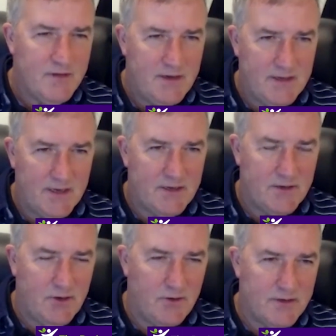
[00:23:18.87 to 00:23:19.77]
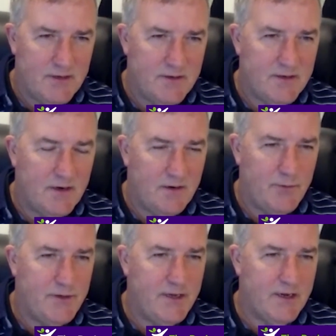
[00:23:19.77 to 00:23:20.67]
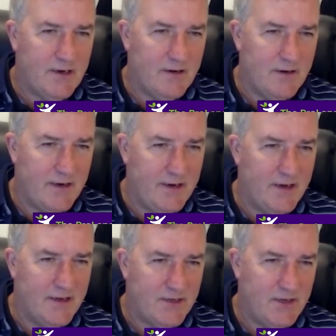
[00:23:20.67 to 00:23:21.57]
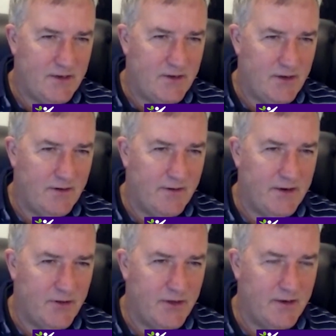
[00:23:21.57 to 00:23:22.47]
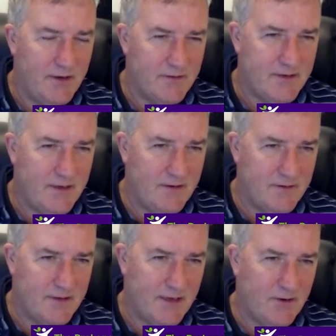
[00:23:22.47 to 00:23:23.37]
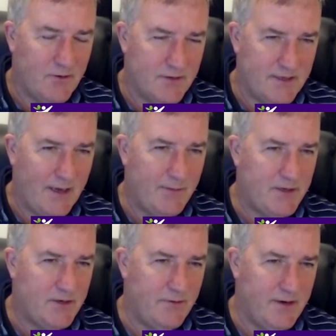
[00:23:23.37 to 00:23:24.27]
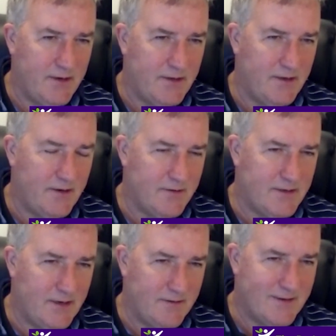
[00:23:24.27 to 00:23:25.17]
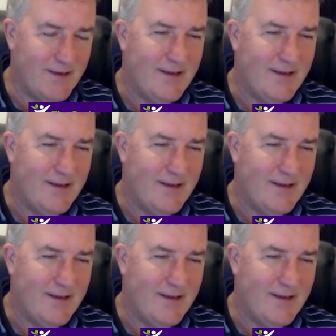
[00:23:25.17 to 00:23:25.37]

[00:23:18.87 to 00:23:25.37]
These exotoxins are particularly nasty to your endothelial cells. They cause damage to your endothelial cells.